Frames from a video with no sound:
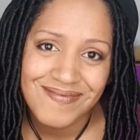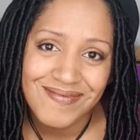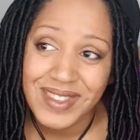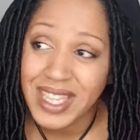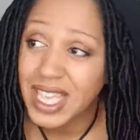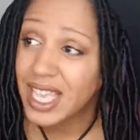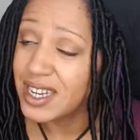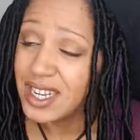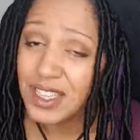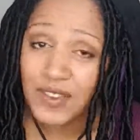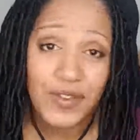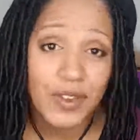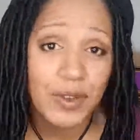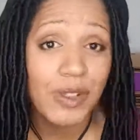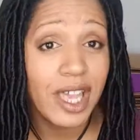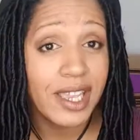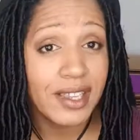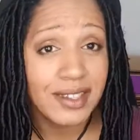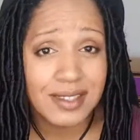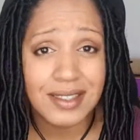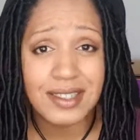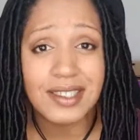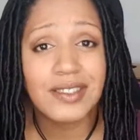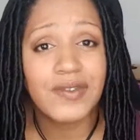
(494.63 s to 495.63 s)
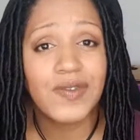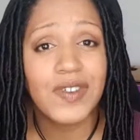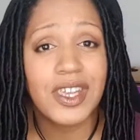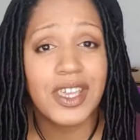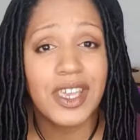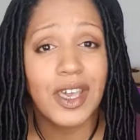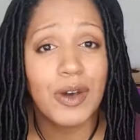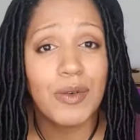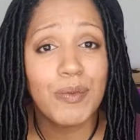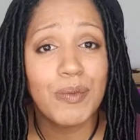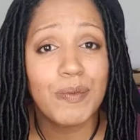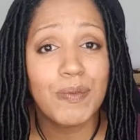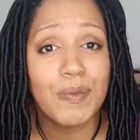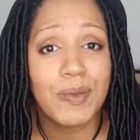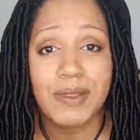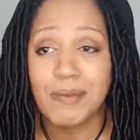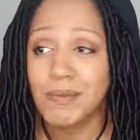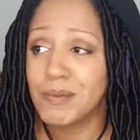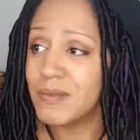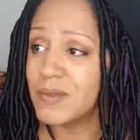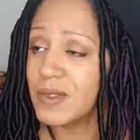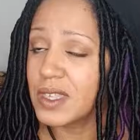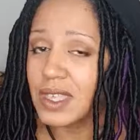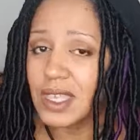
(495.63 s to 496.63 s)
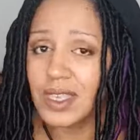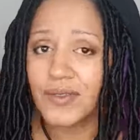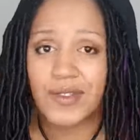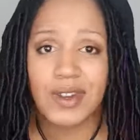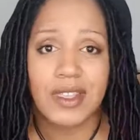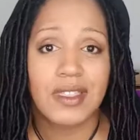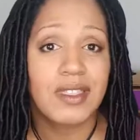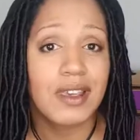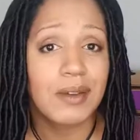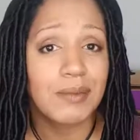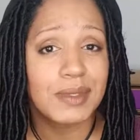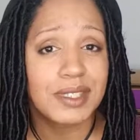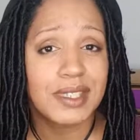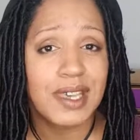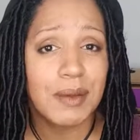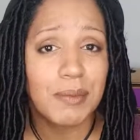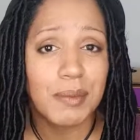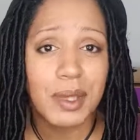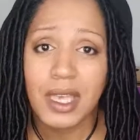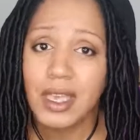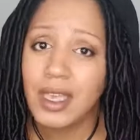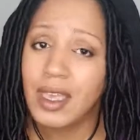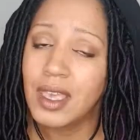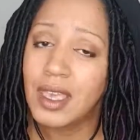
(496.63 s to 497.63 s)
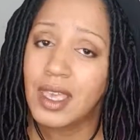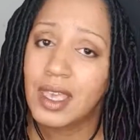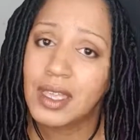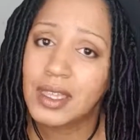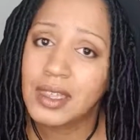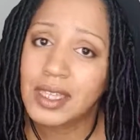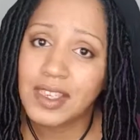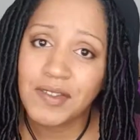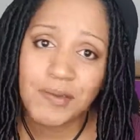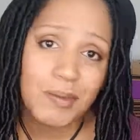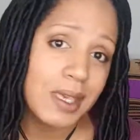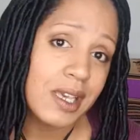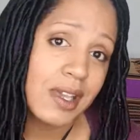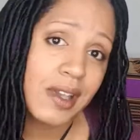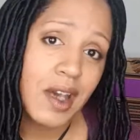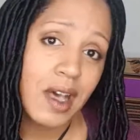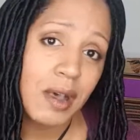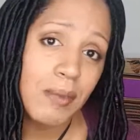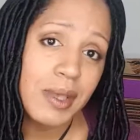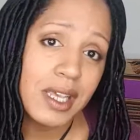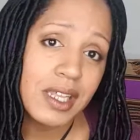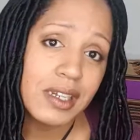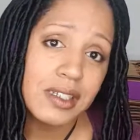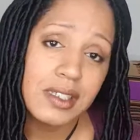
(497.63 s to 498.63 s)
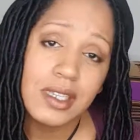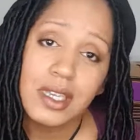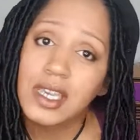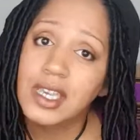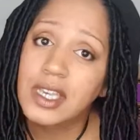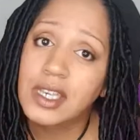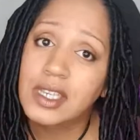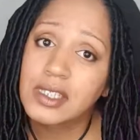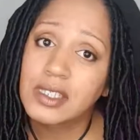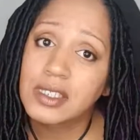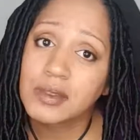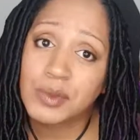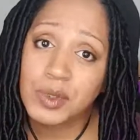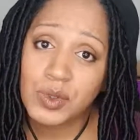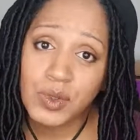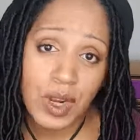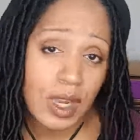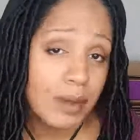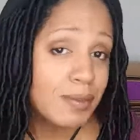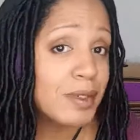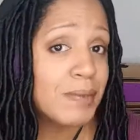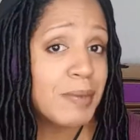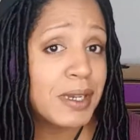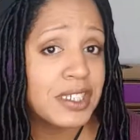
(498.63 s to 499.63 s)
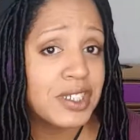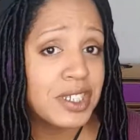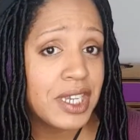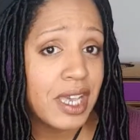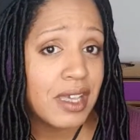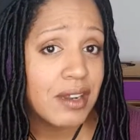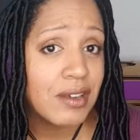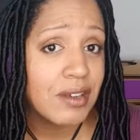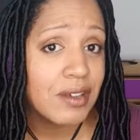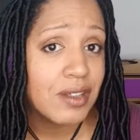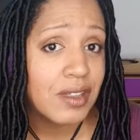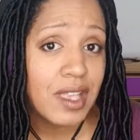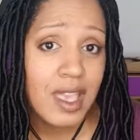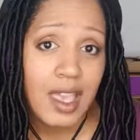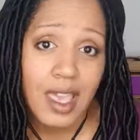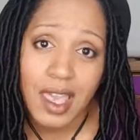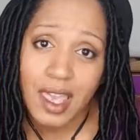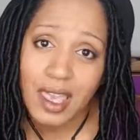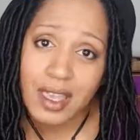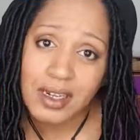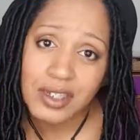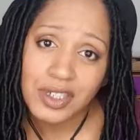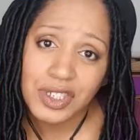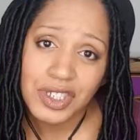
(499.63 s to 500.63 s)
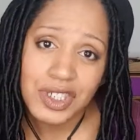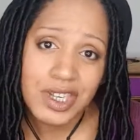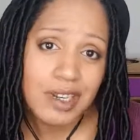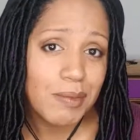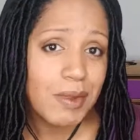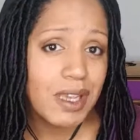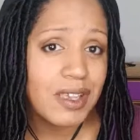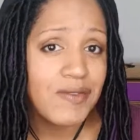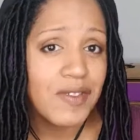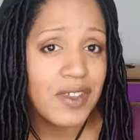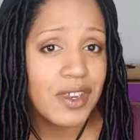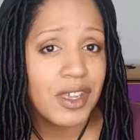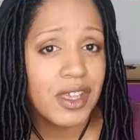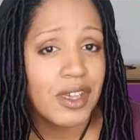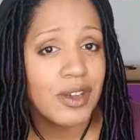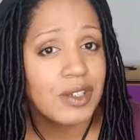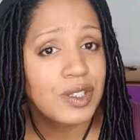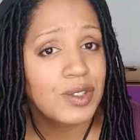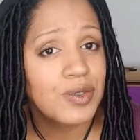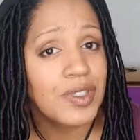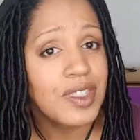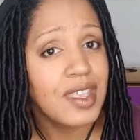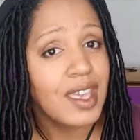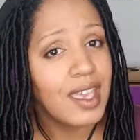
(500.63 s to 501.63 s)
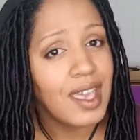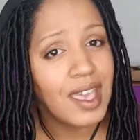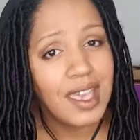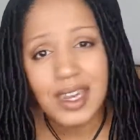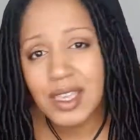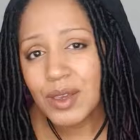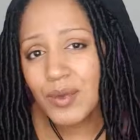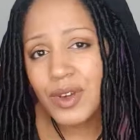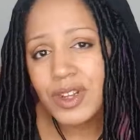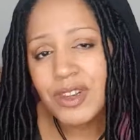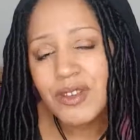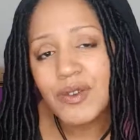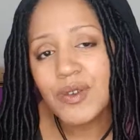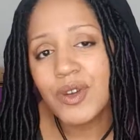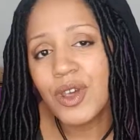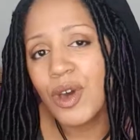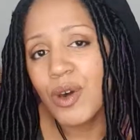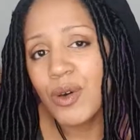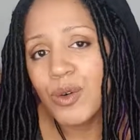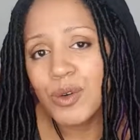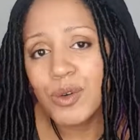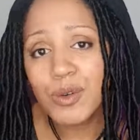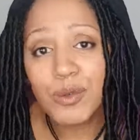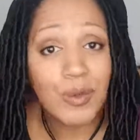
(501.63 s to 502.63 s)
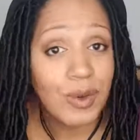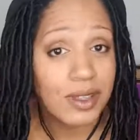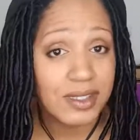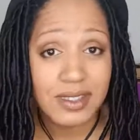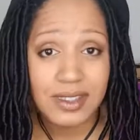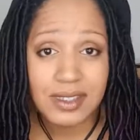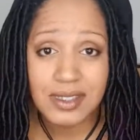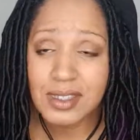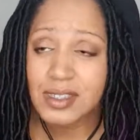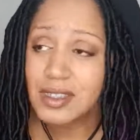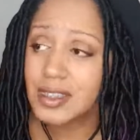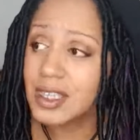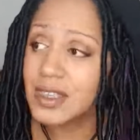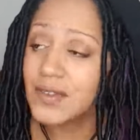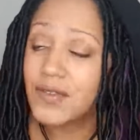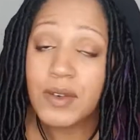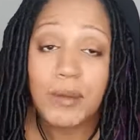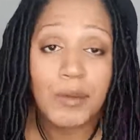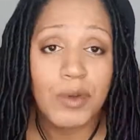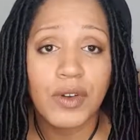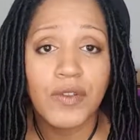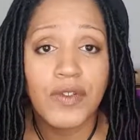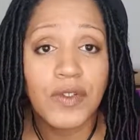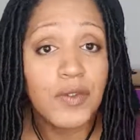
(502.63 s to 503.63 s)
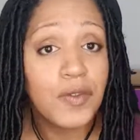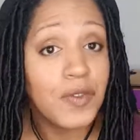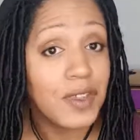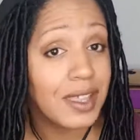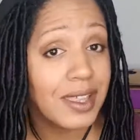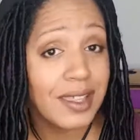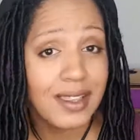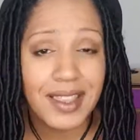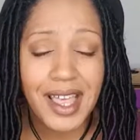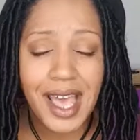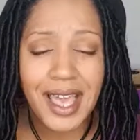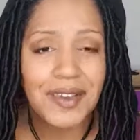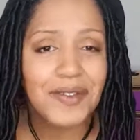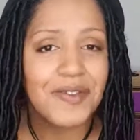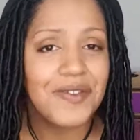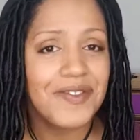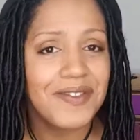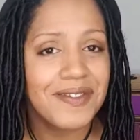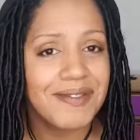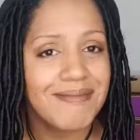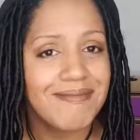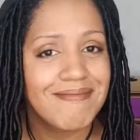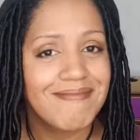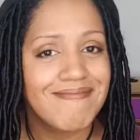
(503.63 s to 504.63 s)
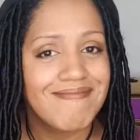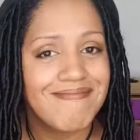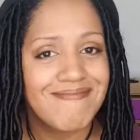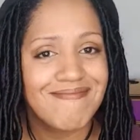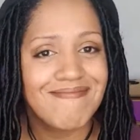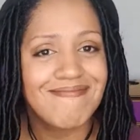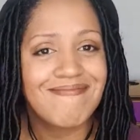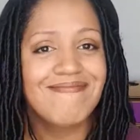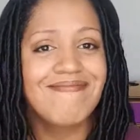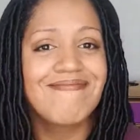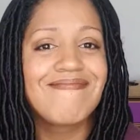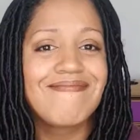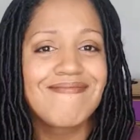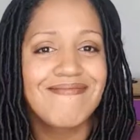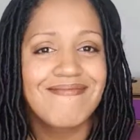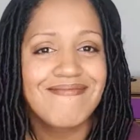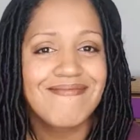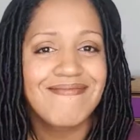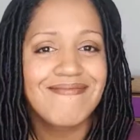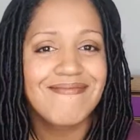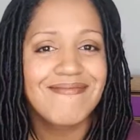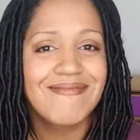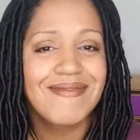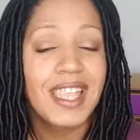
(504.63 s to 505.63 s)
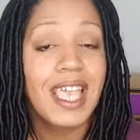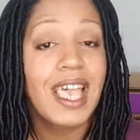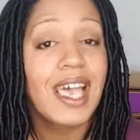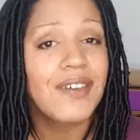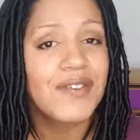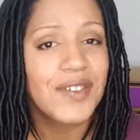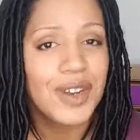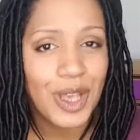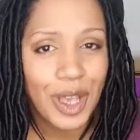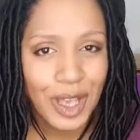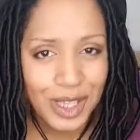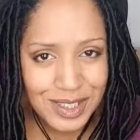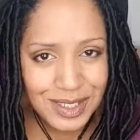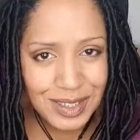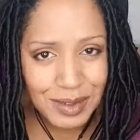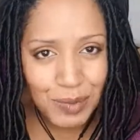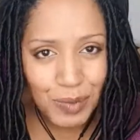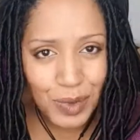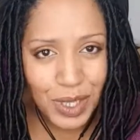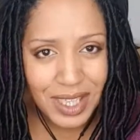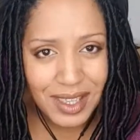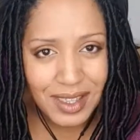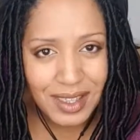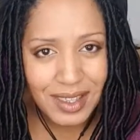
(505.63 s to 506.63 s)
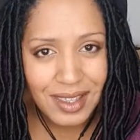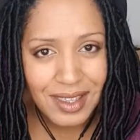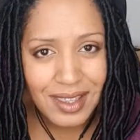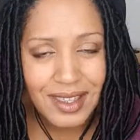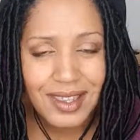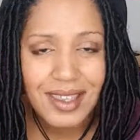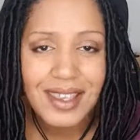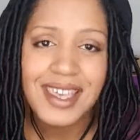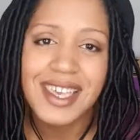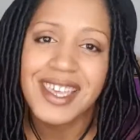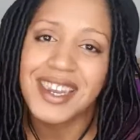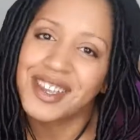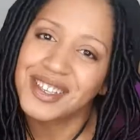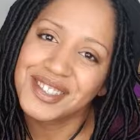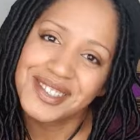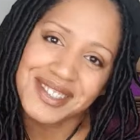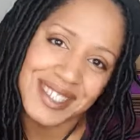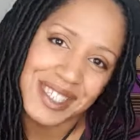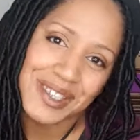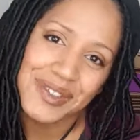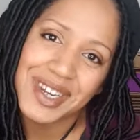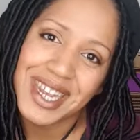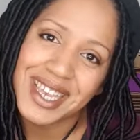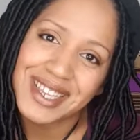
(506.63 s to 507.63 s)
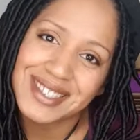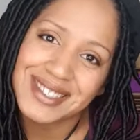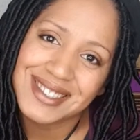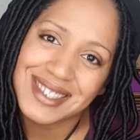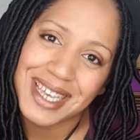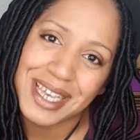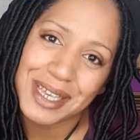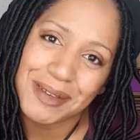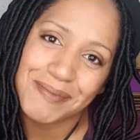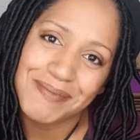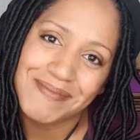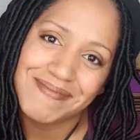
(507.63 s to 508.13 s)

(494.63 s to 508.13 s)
And if you liked this video, give it a thumbs up, leave me a comment, subscribe to my channel, and share my videos with anyone you know who wants to live a more fulfilling life. Have an awesome week, and I'll see you next time.